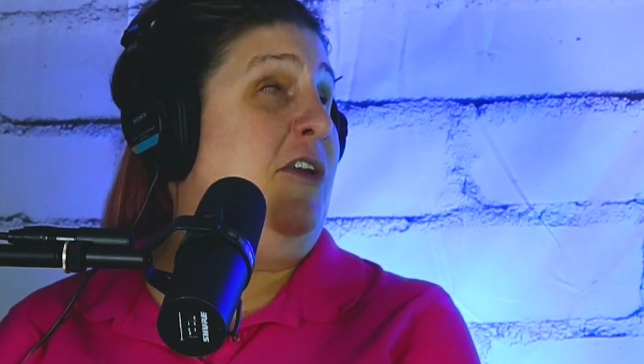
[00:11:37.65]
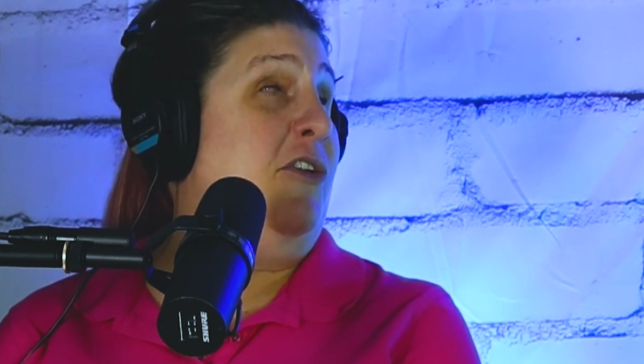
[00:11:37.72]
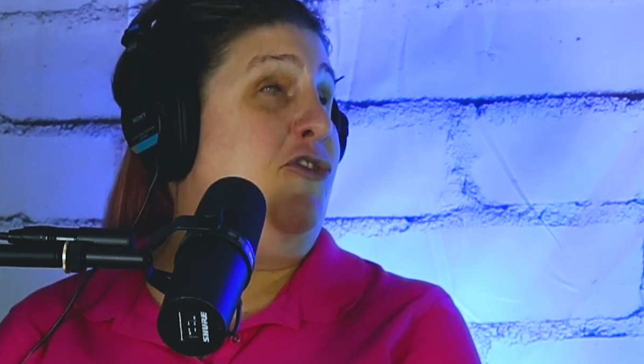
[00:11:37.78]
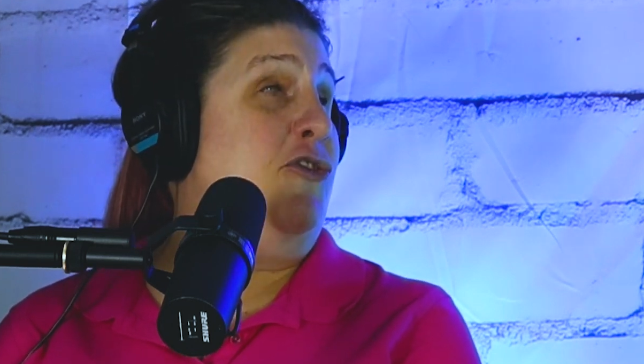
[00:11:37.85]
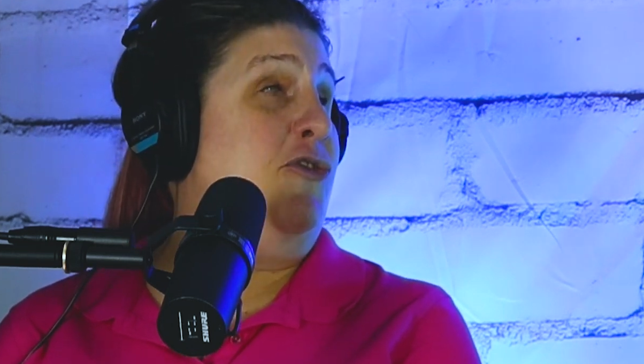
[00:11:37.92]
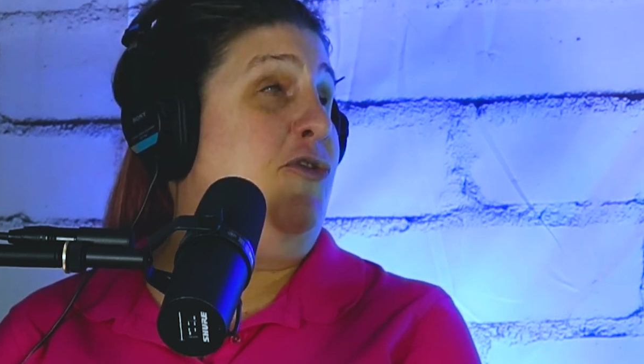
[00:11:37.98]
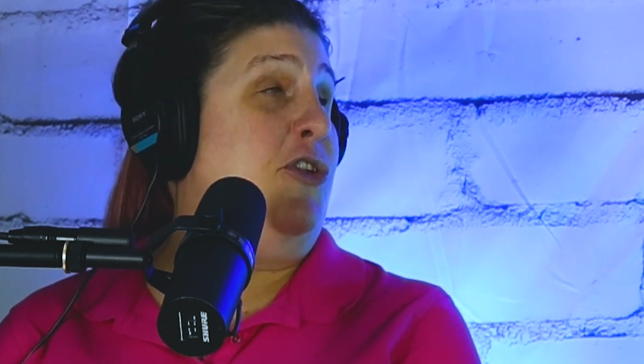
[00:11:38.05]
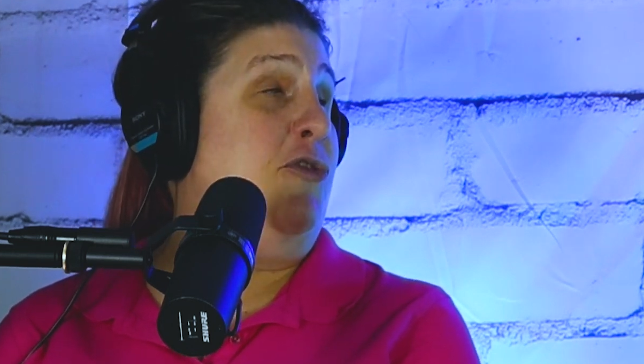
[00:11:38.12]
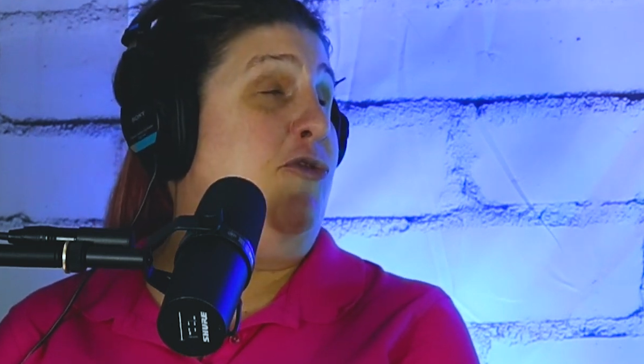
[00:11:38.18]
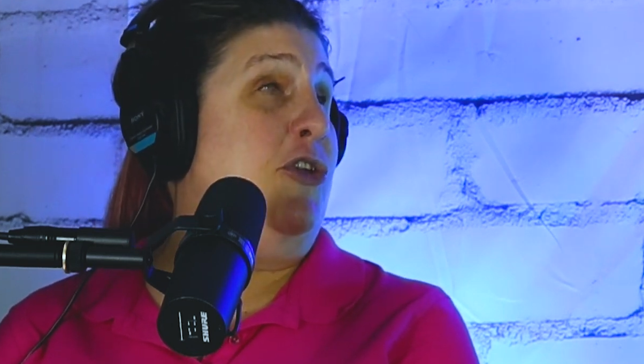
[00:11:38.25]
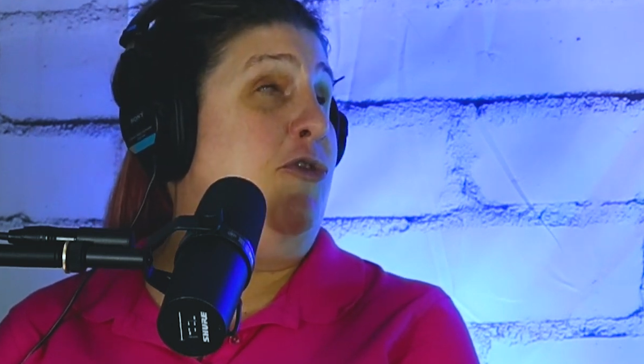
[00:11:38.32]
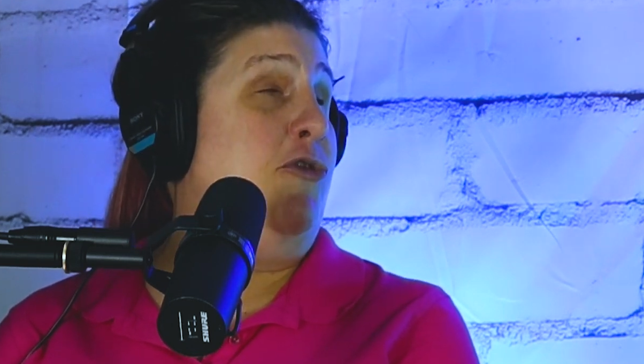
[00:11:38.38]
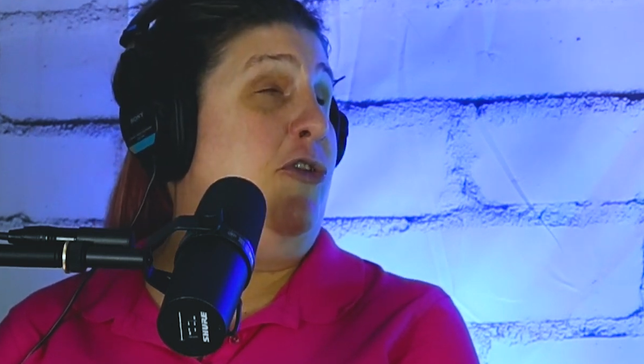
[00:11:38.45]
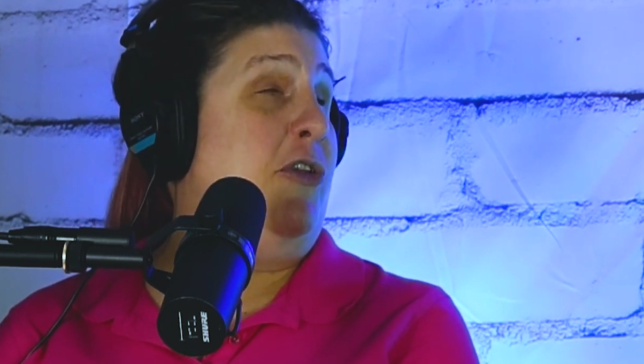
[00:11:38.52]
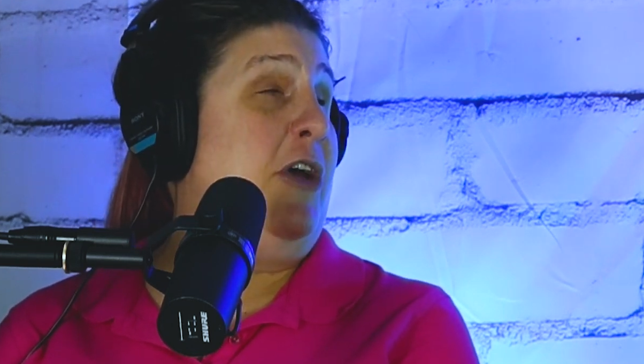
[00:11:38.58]
do you
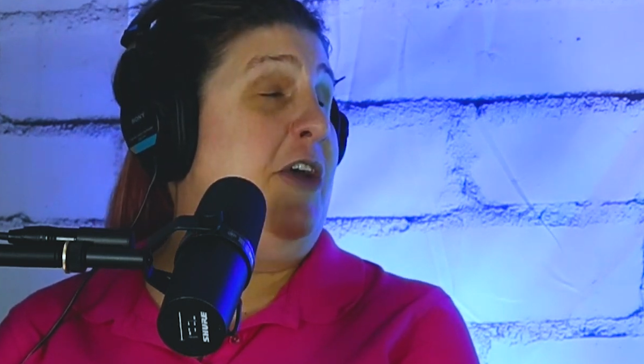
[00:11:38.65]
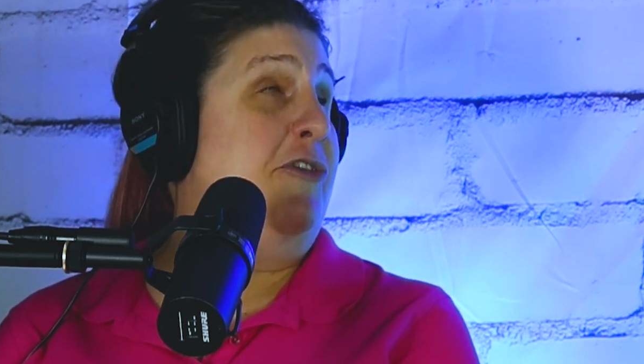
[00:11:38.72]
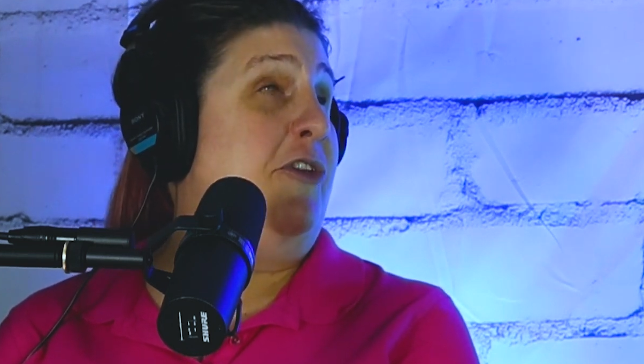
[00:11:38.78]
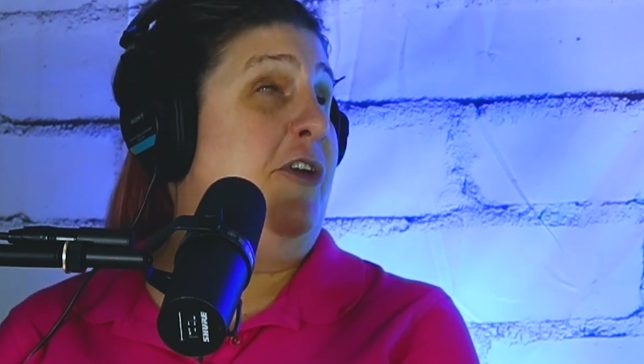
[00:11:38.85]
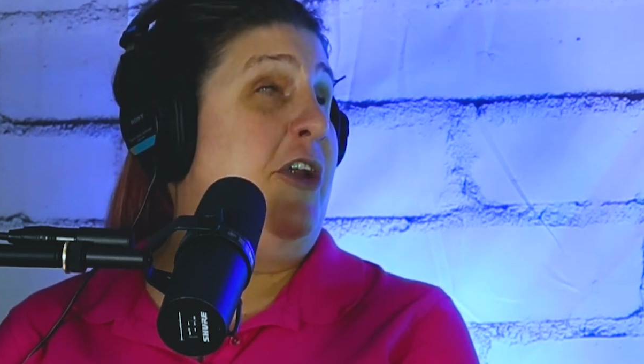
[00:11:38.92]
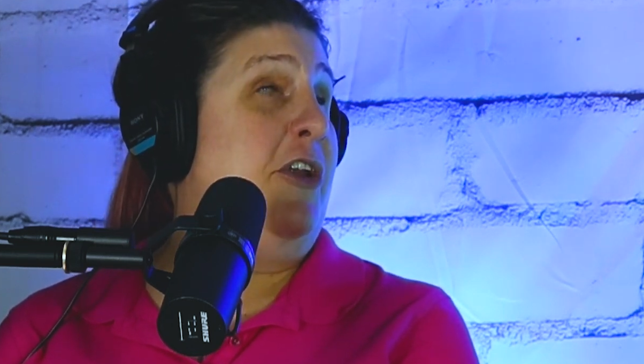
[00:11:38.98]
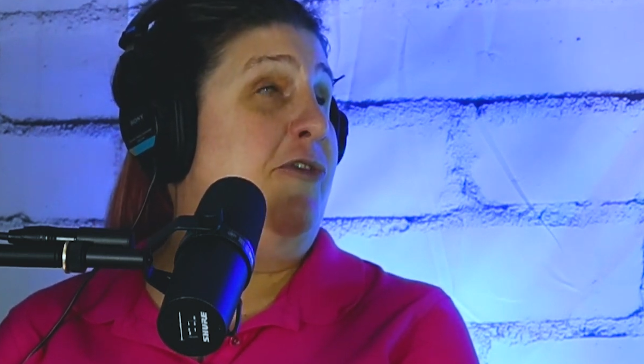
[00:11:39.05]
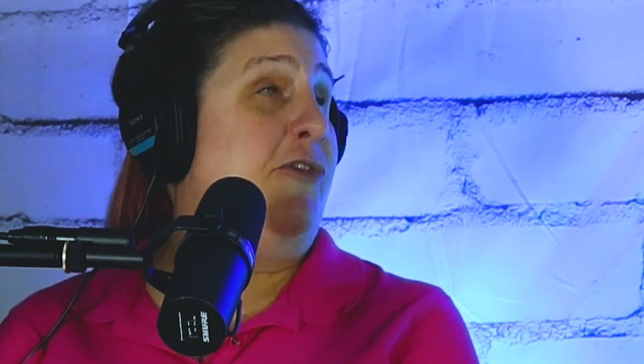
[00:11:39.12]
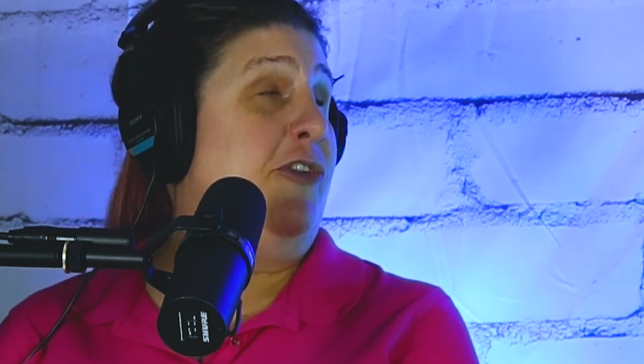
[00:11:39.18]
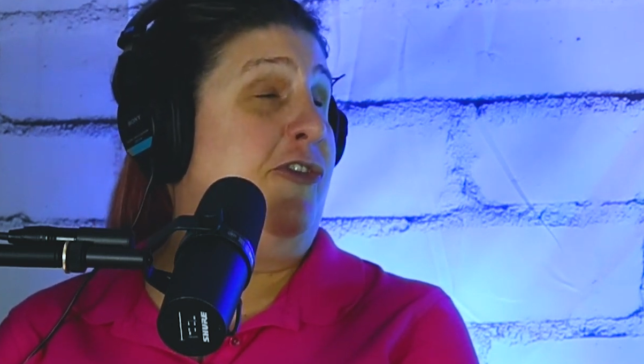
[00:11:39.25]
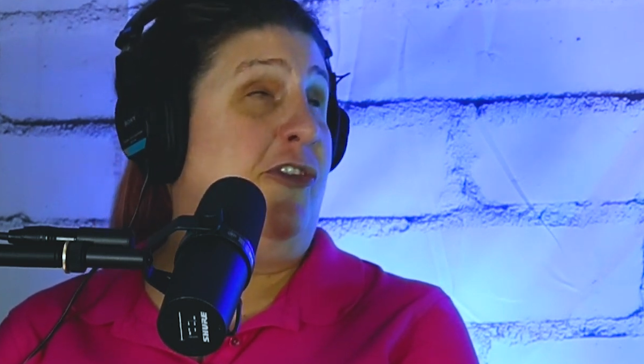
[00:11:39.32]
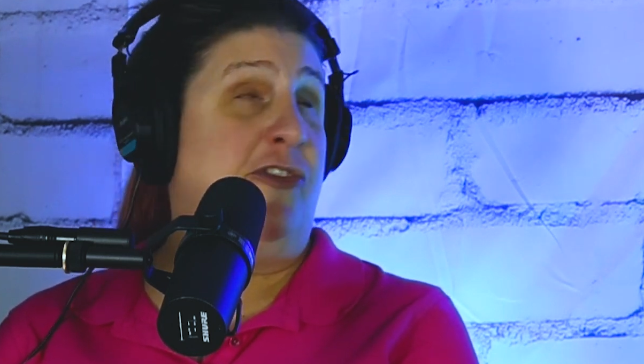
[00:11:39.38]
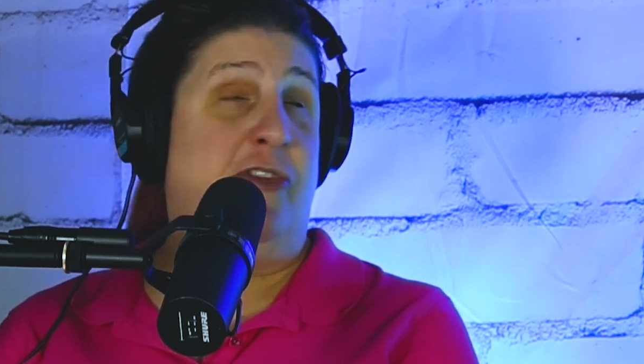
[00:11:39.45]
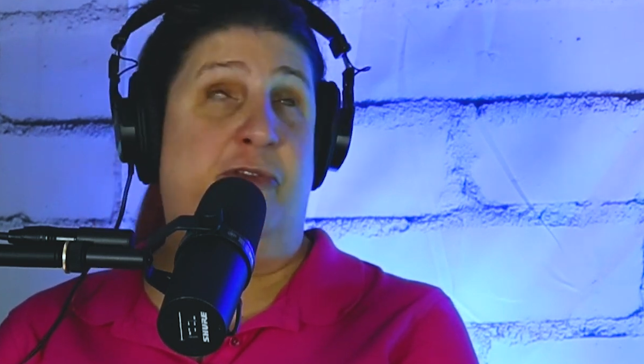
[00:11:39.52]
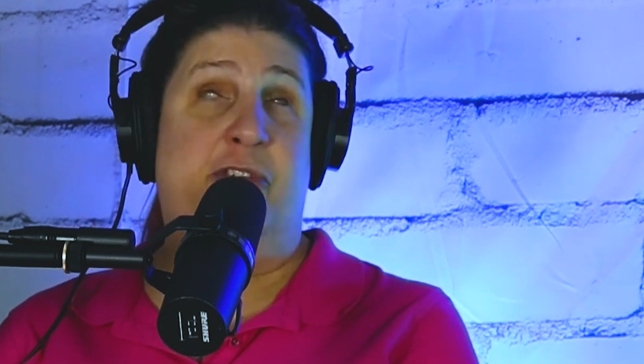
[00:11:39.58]
utilize a lot of
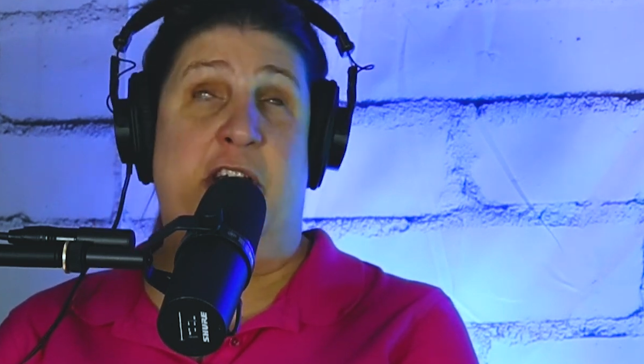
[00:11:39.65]
assistive